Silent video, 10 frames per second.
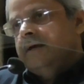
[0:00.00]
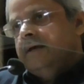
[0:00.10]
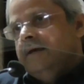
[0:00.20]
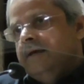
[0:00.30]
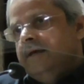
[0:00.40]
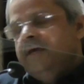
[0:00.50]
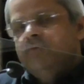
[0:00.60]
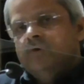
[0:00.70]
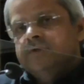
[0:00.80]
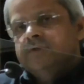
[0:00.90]
he
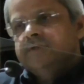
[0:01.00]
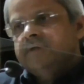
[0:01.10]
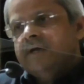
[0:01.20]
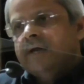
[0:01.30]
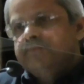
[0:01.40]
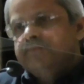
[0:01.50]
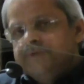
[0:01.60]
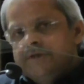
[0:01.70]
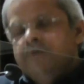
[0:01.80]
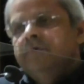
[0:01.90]
was an
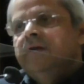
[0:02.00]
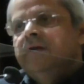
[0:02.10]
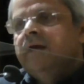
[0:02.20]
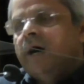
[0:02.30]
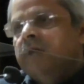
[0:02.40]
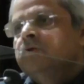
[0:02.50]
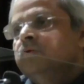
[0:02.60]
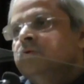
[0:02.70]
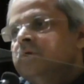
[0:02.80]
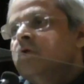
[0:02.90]
absolutely
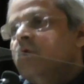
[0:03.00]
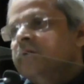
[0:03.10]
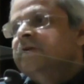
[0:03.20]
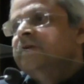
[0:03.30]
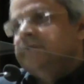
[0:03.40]
unknown quantity.